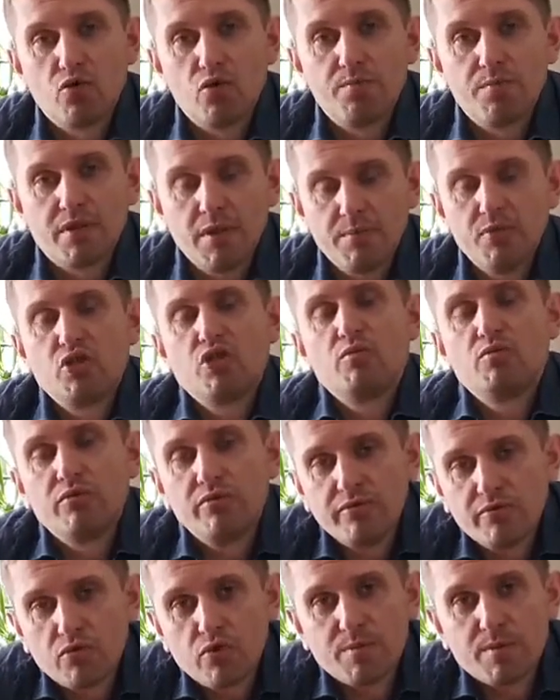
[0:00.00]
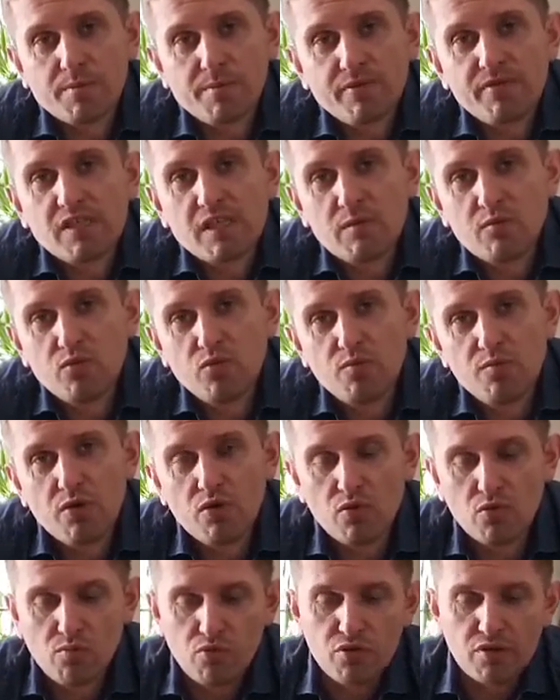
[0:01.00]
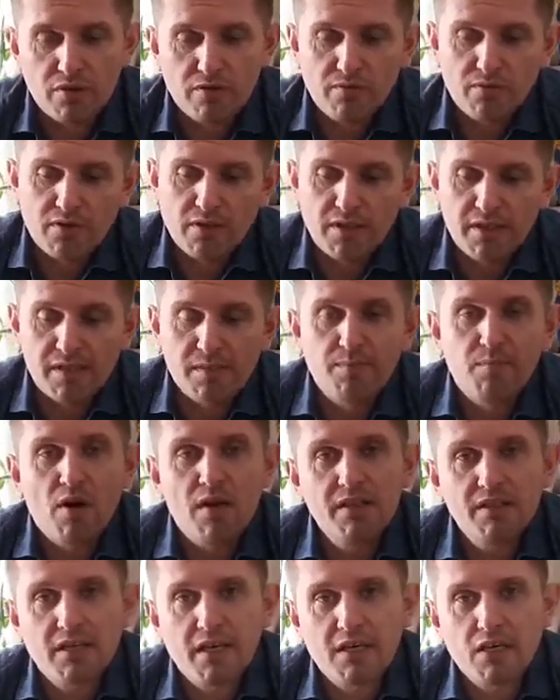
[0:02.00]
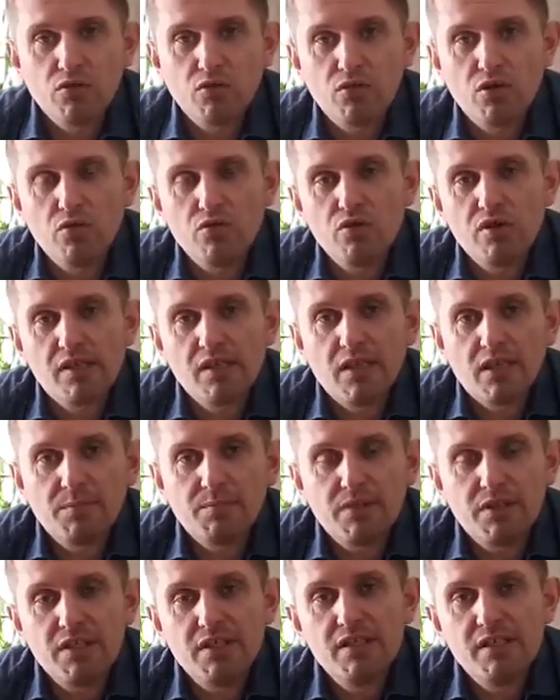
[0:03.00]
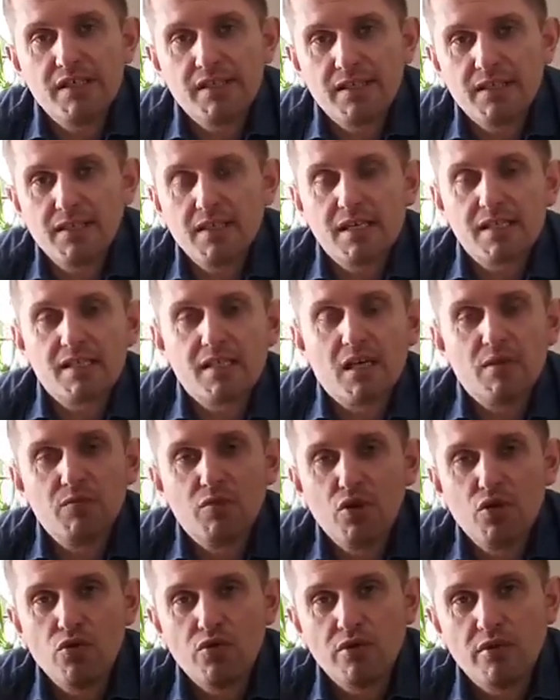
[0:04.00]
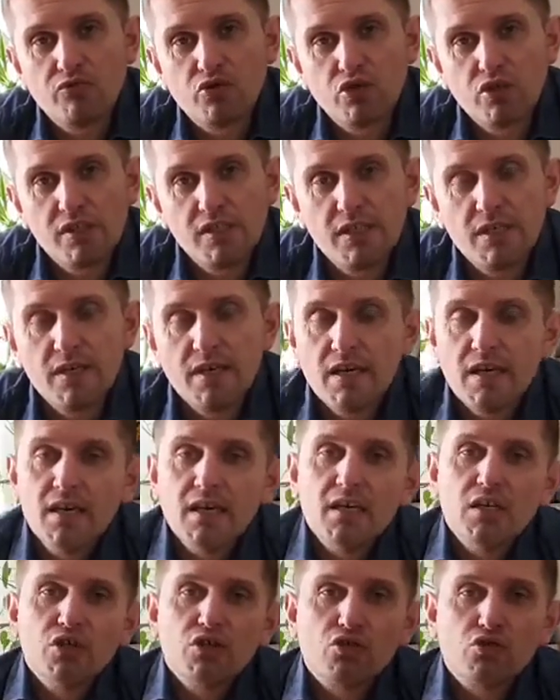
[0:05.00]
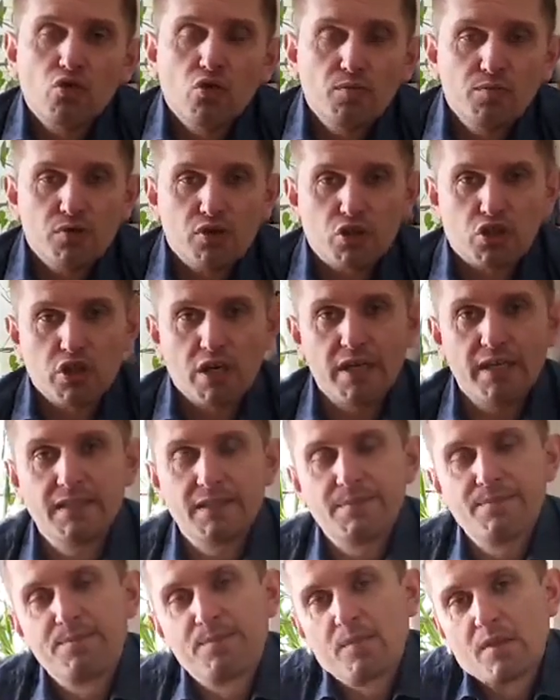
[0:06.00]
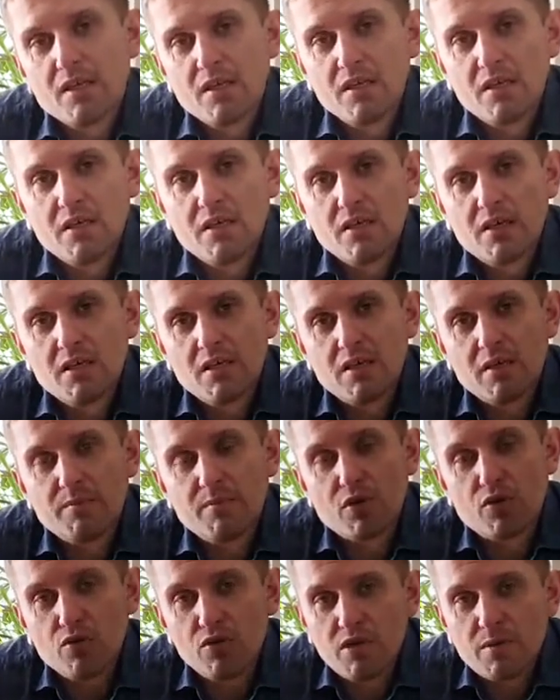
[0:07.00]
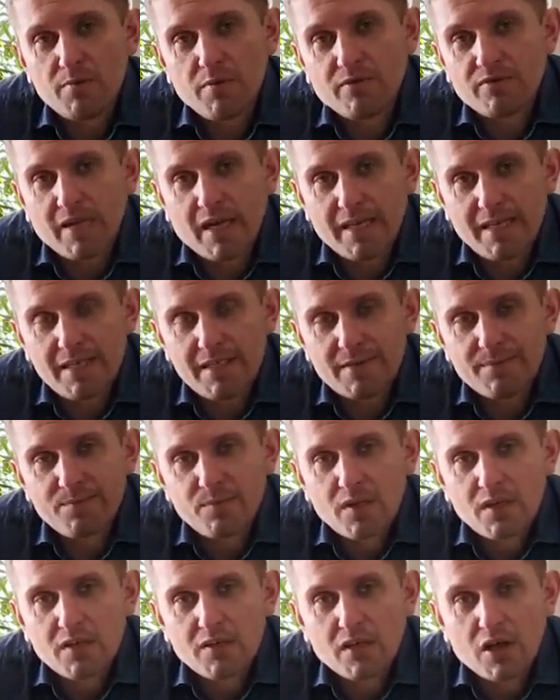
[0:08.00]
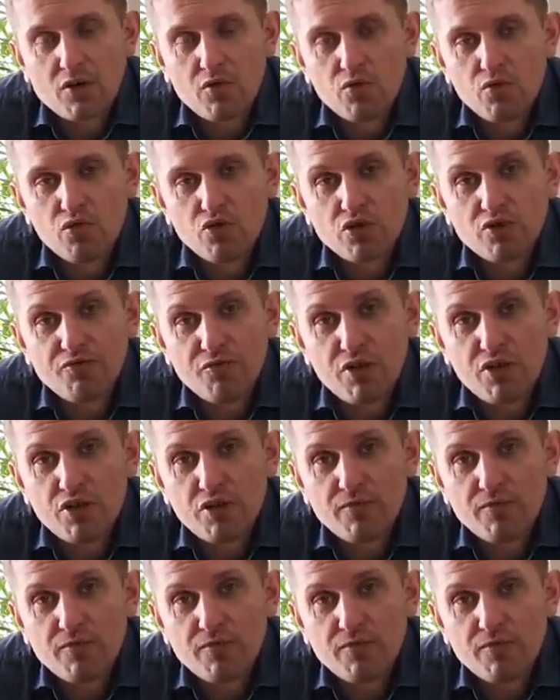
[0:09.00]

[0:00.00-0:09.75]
which has carried away from 50 to 100 million lives. That prevents to repeat to the nature same. Gadget's fluke is absolute anything. Many